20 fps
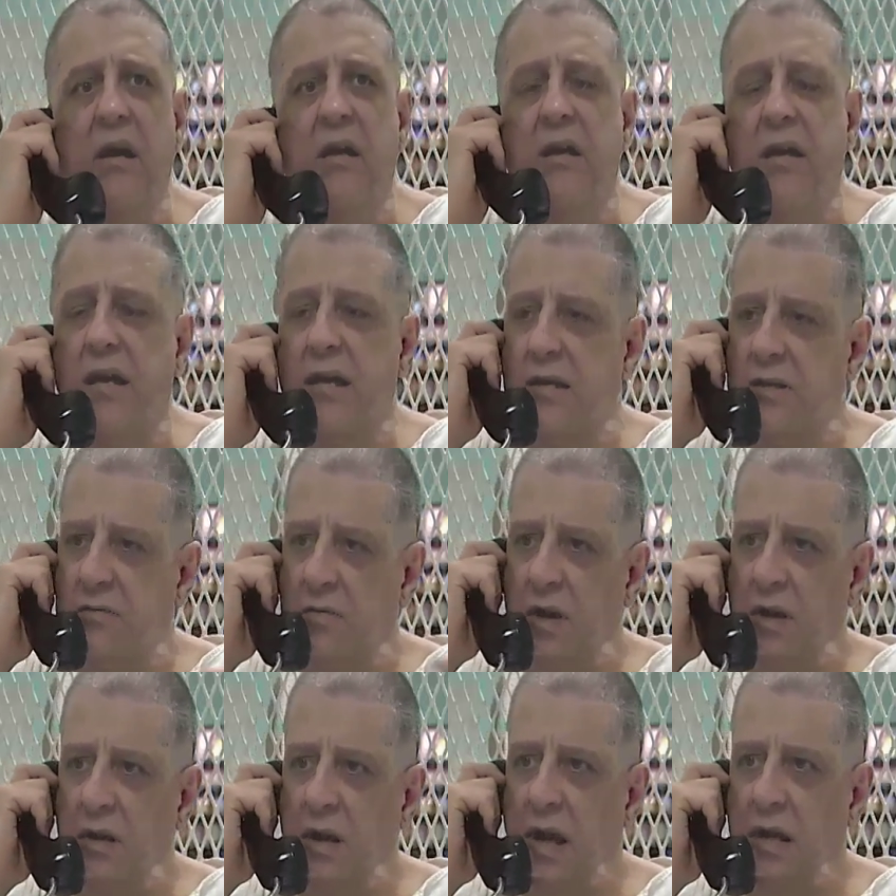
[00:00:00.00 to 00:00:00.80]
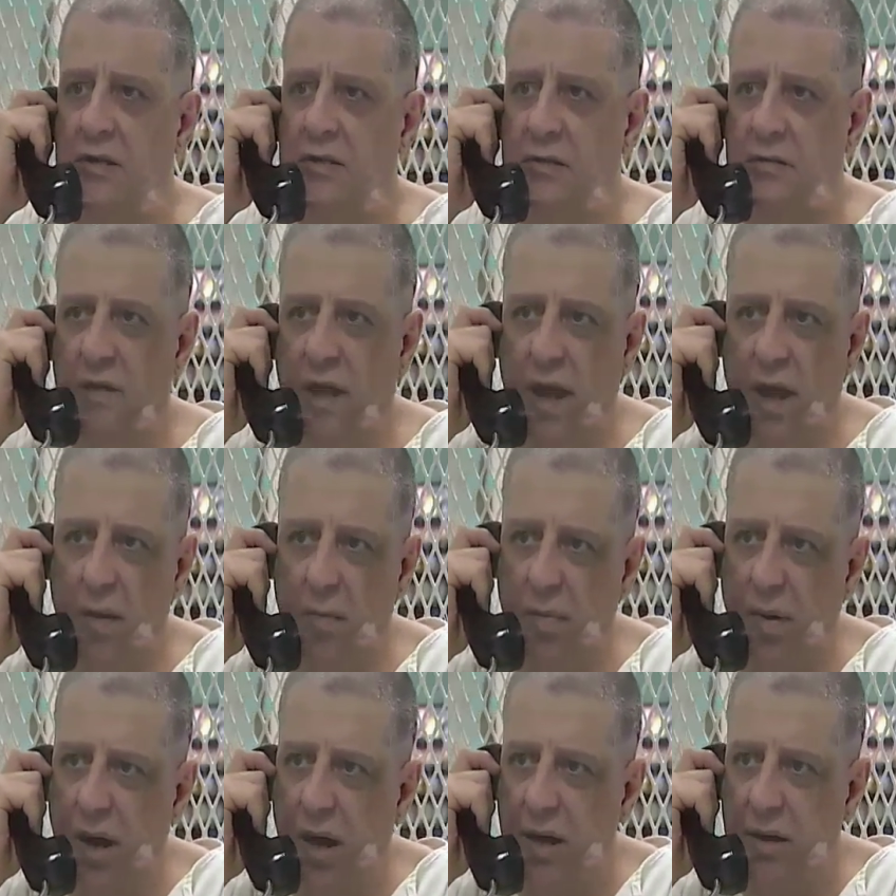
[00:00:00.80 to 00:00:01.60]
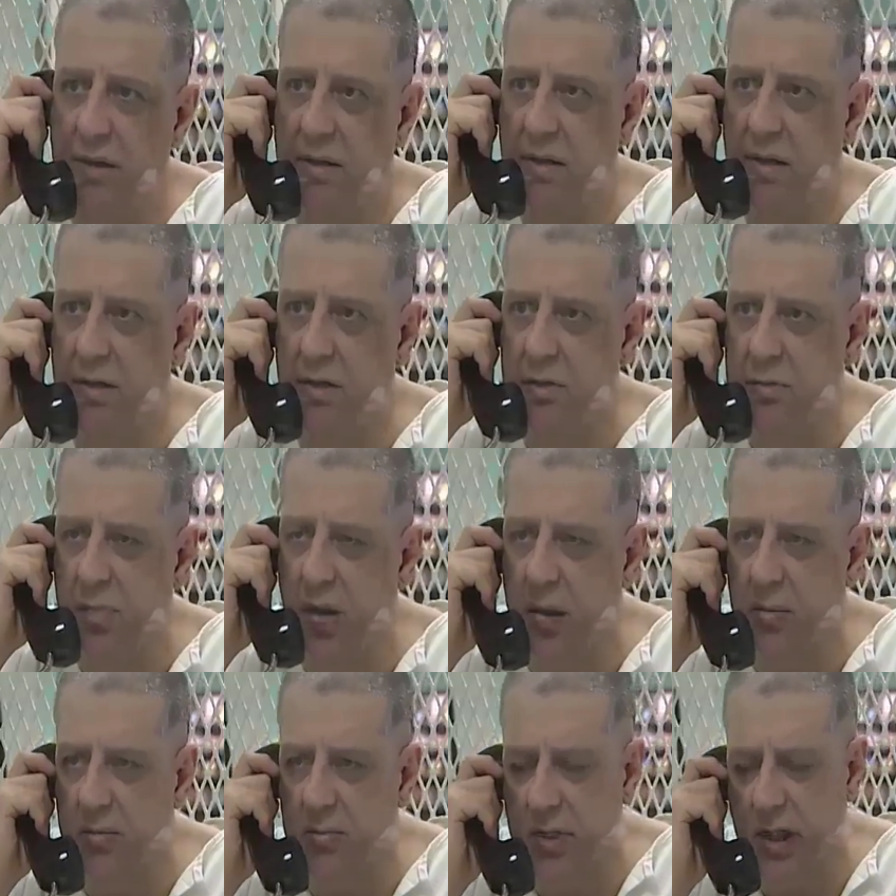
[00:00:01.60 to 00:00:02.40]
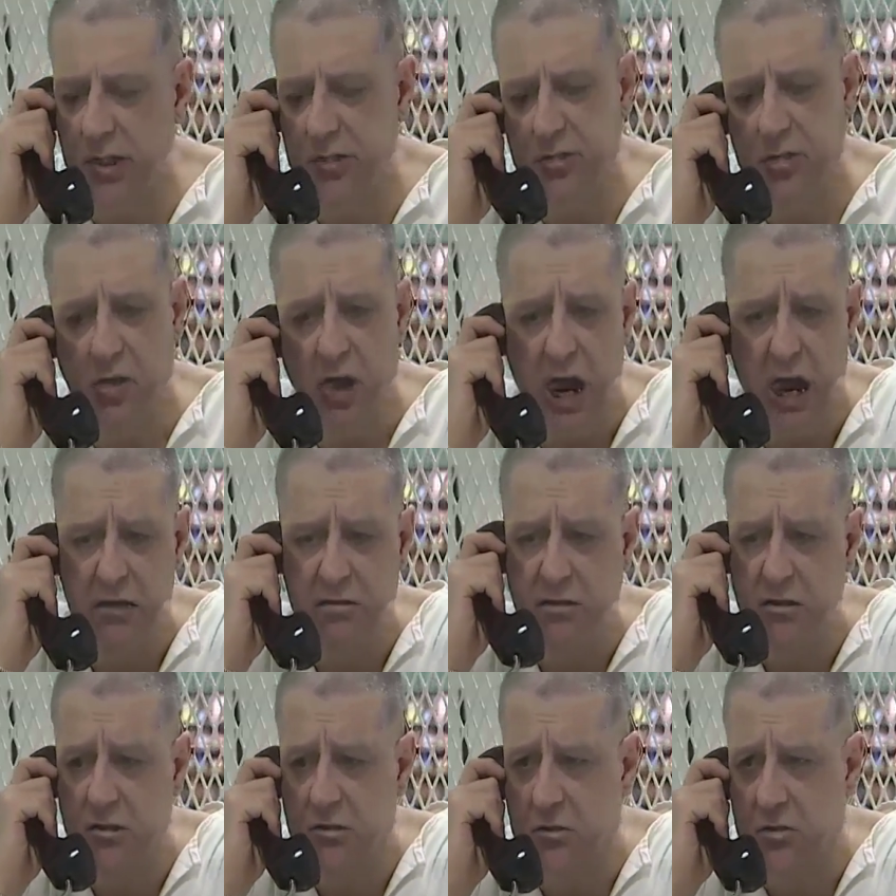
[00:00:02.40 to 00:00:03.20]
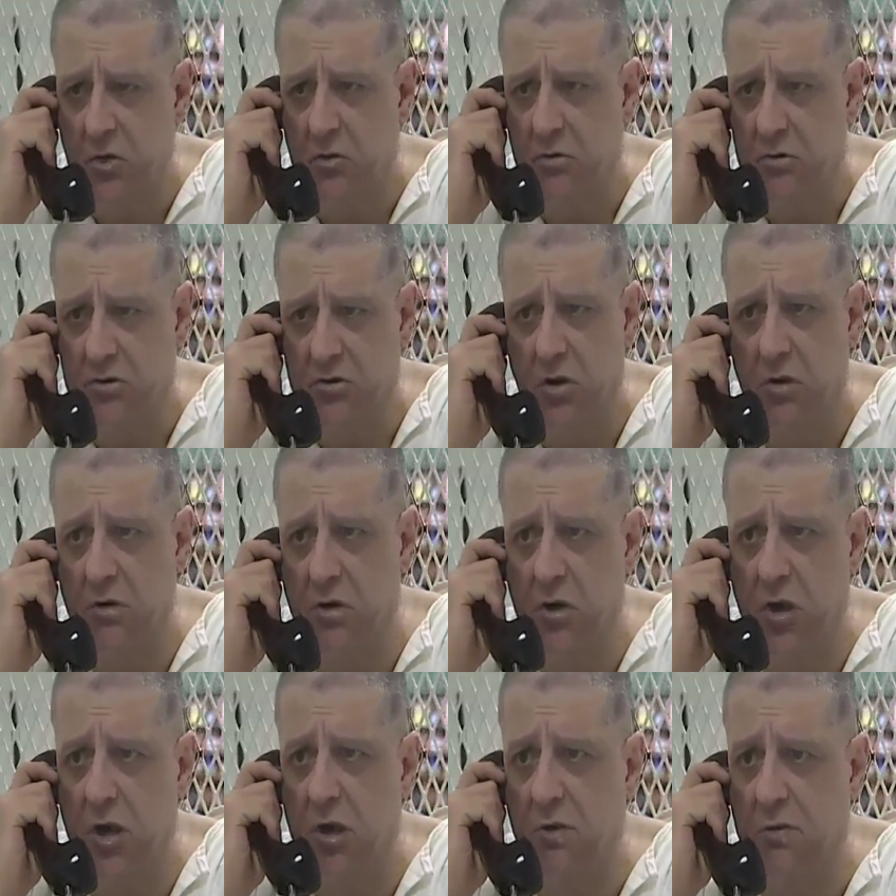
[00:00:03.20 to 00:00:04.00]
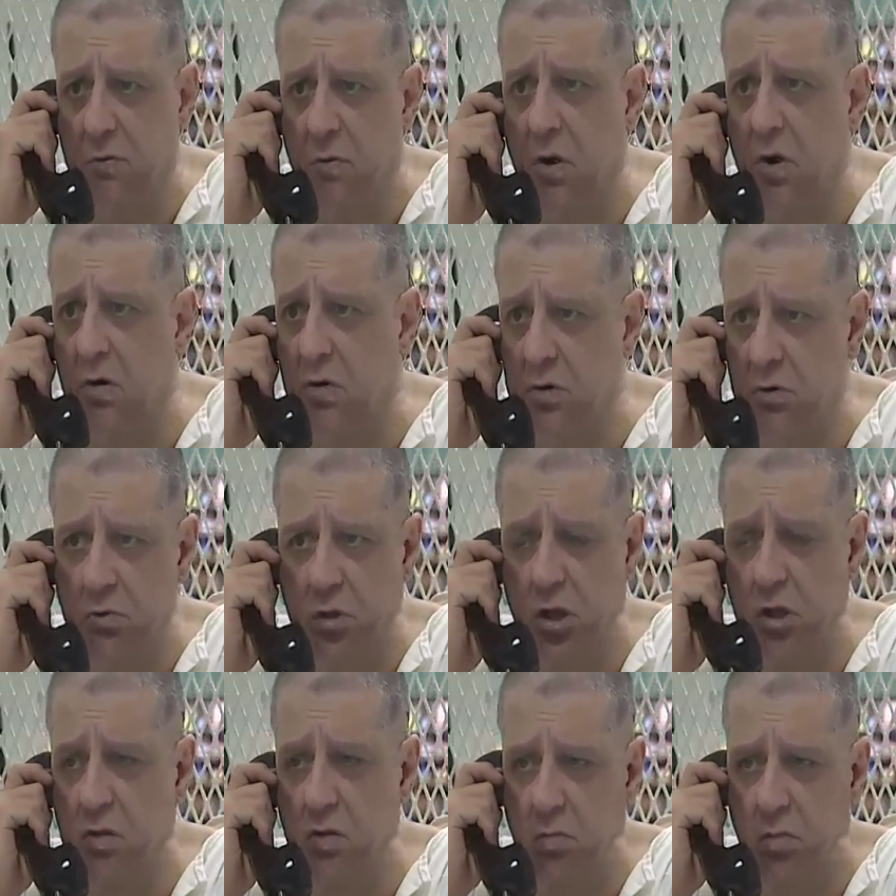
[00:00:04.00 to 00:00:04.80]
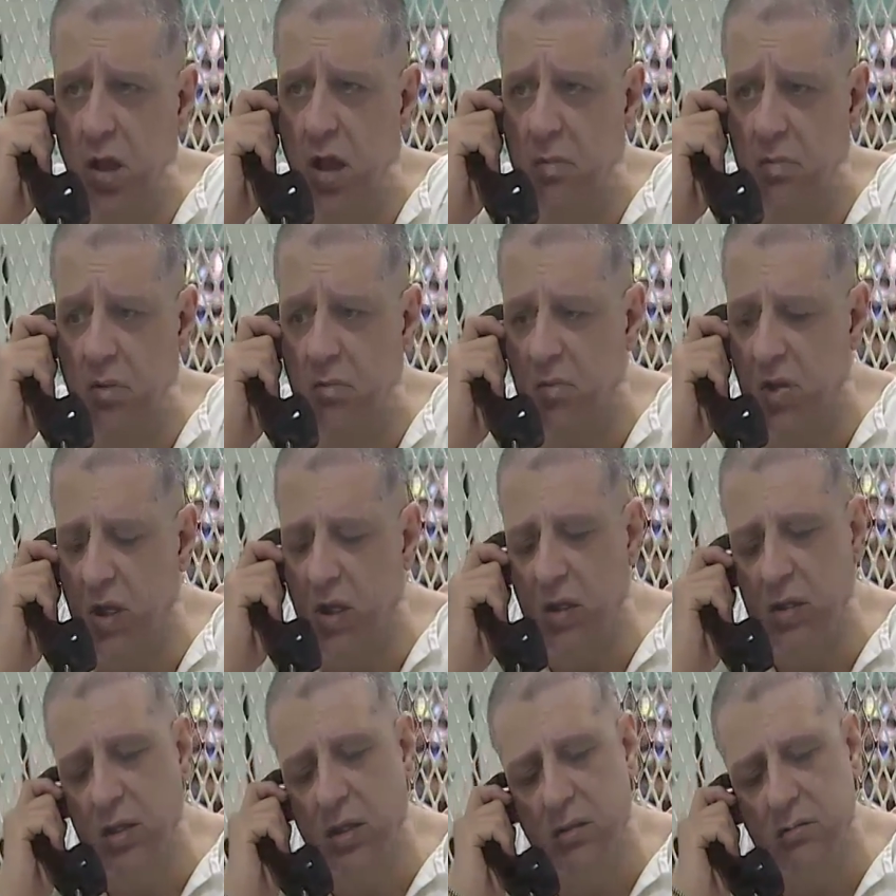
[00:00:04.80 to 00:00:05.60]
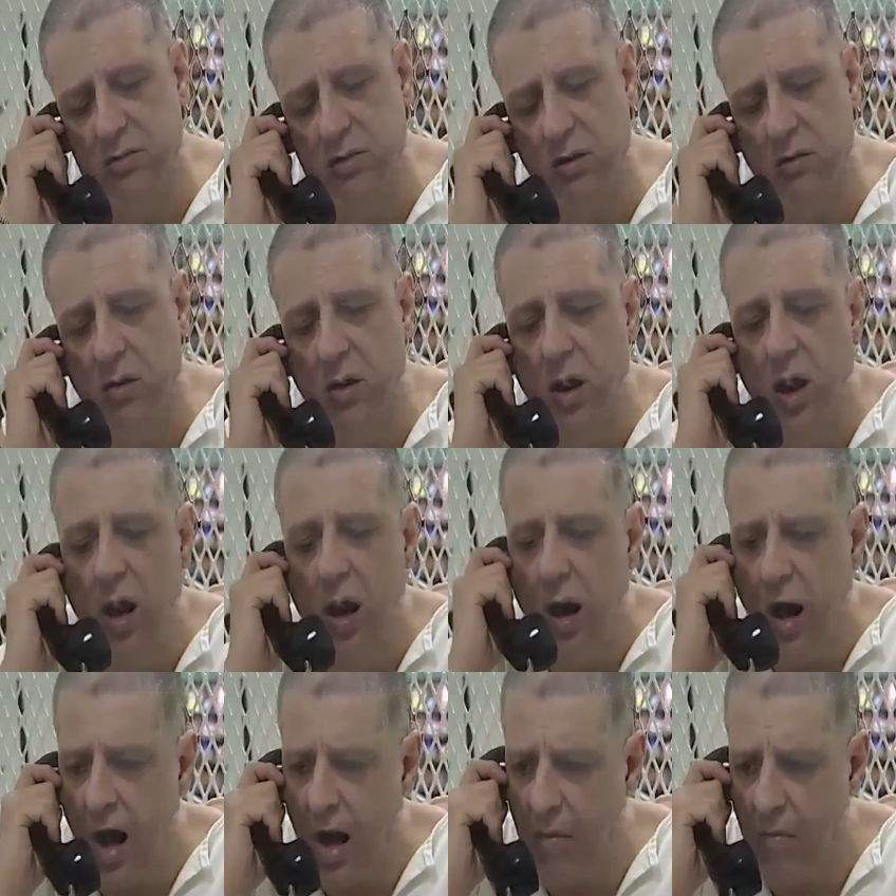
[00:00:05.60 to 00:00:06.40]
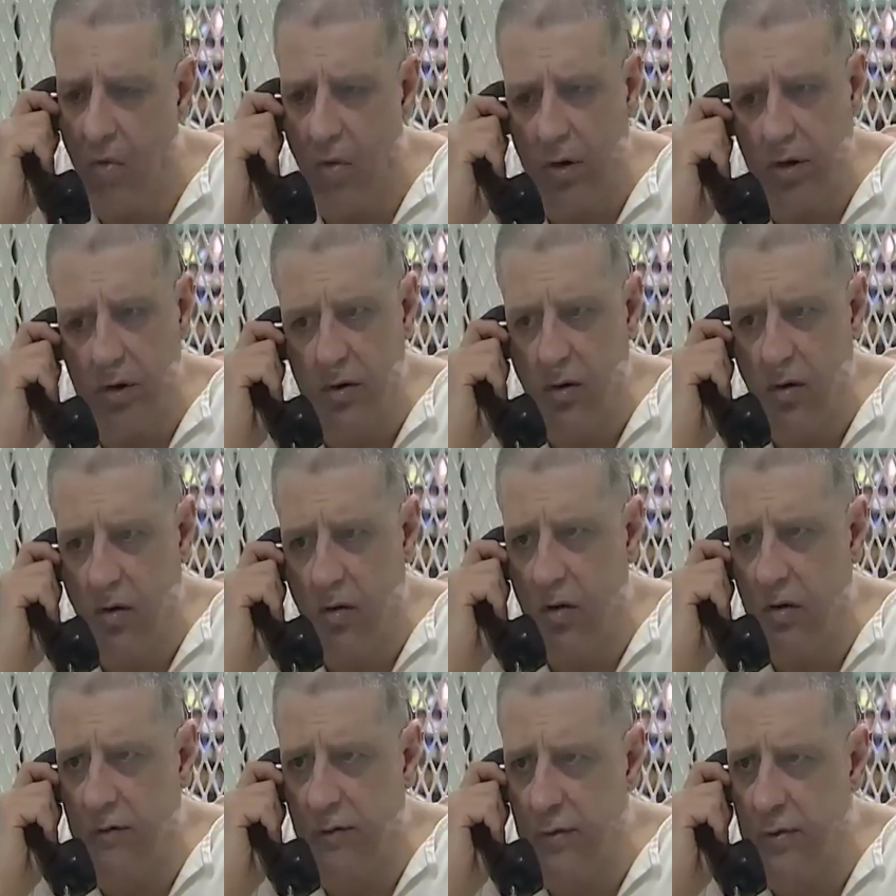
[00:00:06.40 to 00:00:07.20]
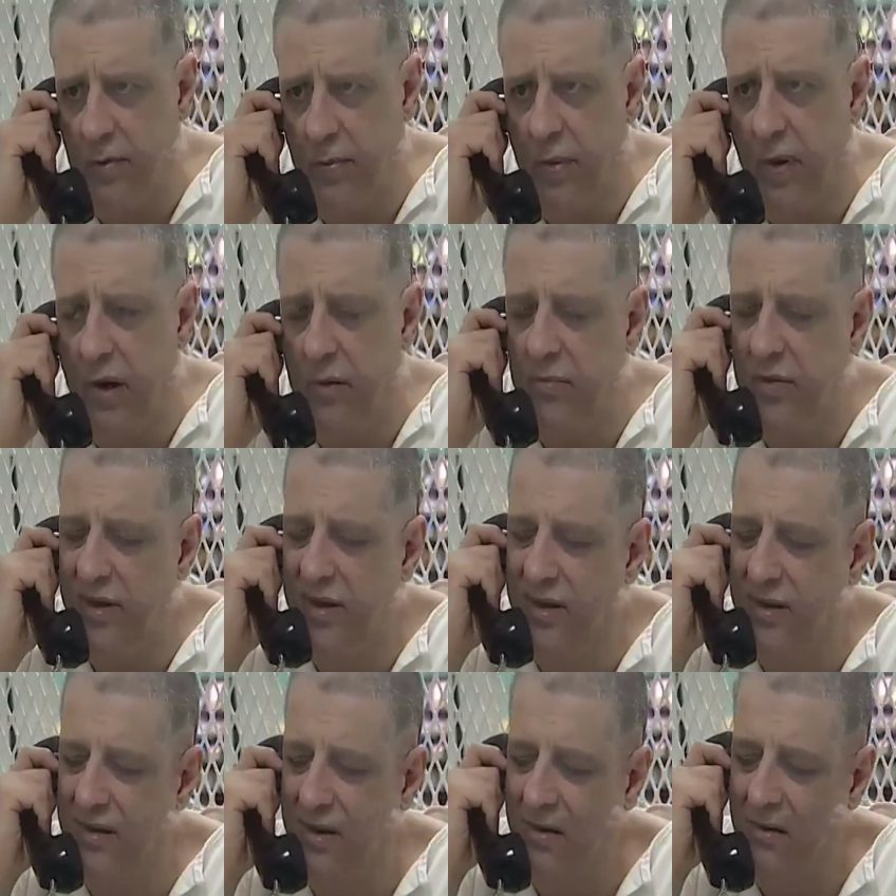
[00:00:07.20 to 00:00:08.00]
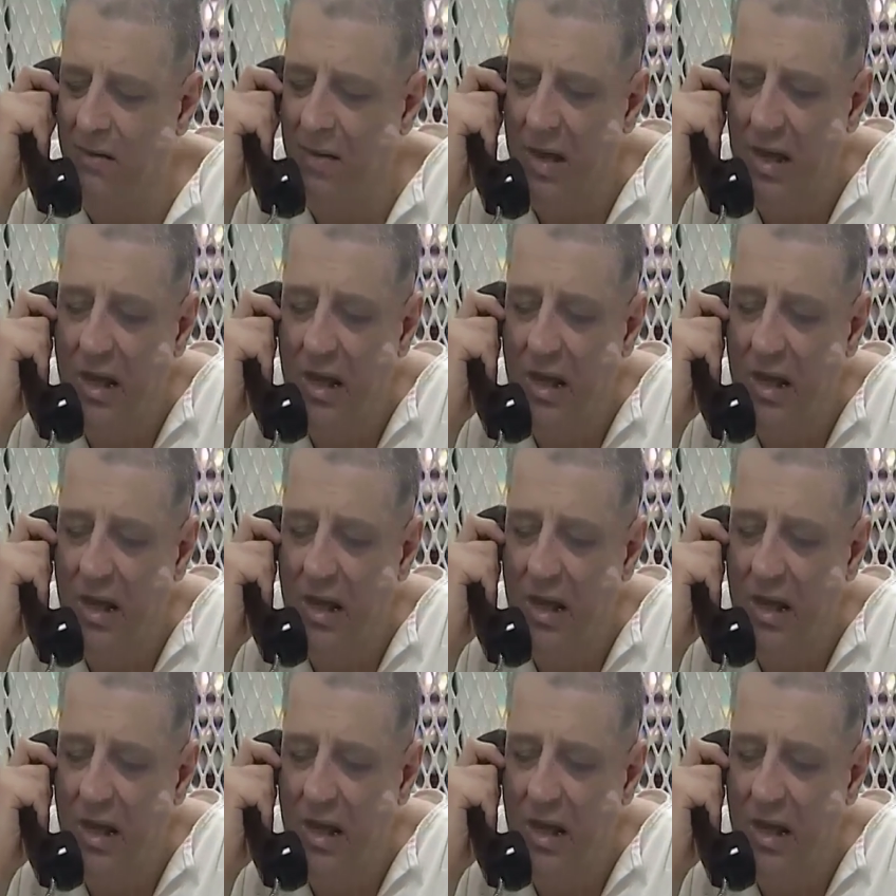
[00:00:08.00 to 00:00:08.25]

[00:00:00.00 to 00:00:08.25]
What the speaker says: in his reelection campaign in the newspaper the next year, I sent so-and-so to death row who killed blah, blah, blah, you know, so I'm working hard for the public, you know.